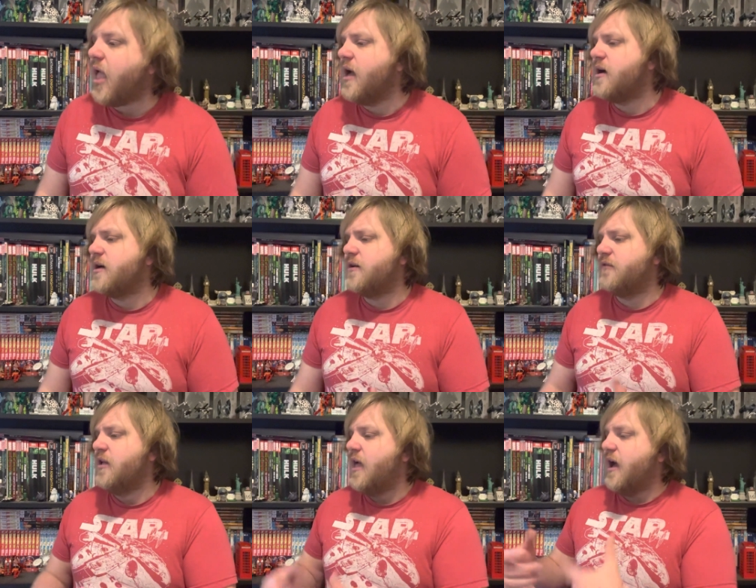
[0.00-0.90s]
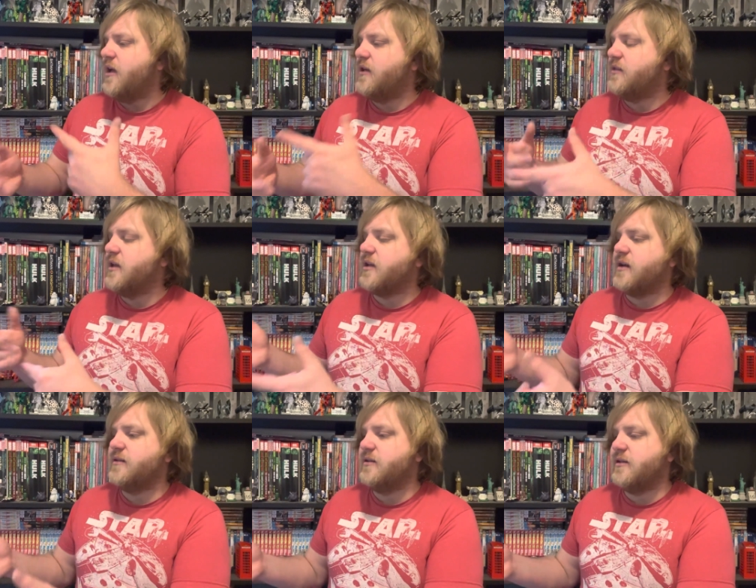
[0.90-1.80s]
uh, I, like,
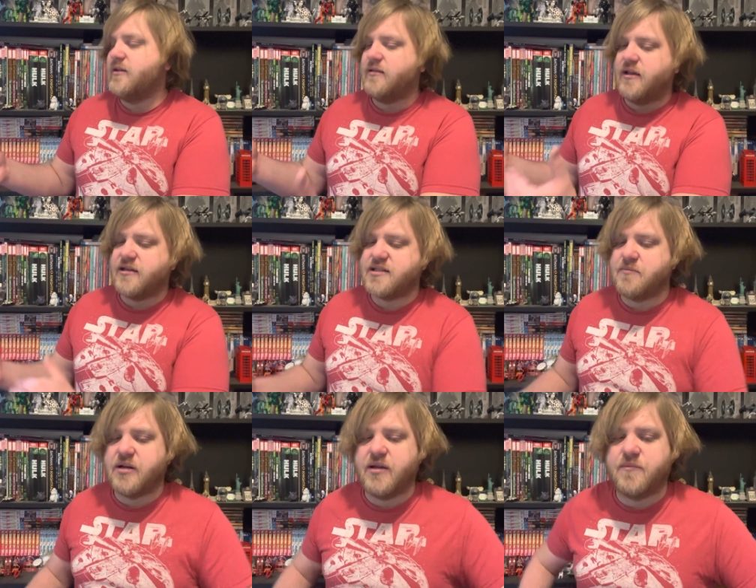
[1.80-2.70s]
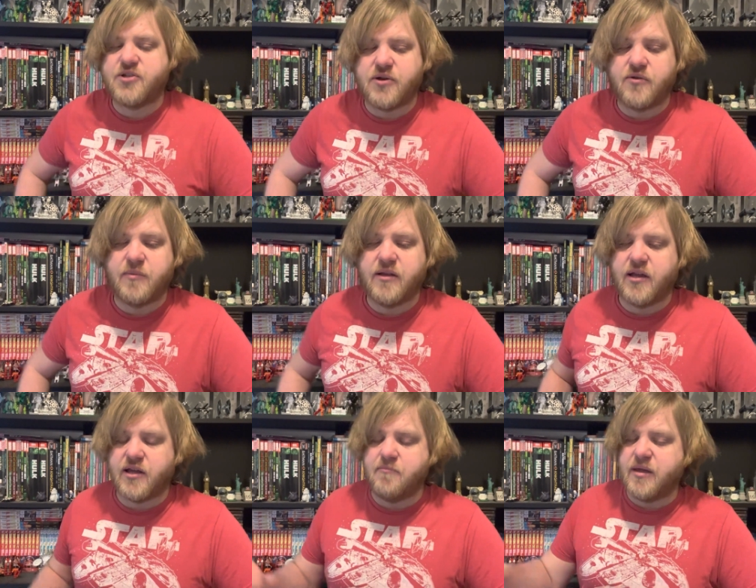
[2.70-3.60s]
I, like, somebody showed me,
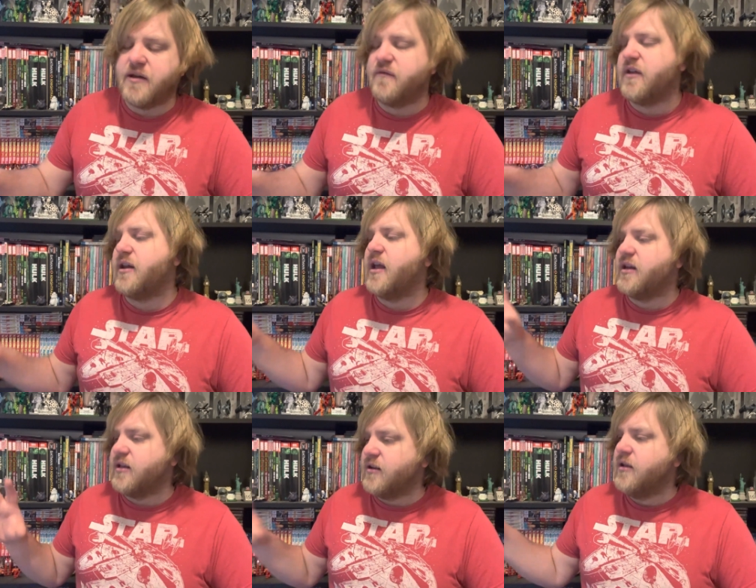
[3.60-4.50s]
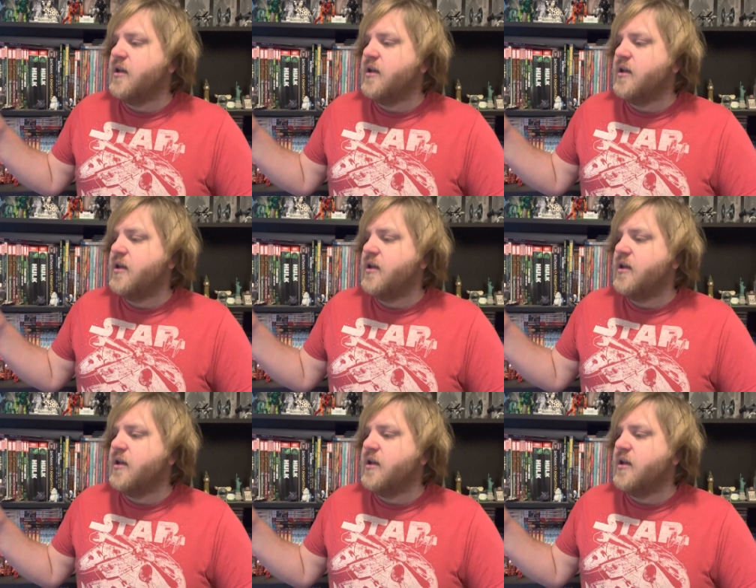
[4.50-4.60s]
like, a bit of it, and it,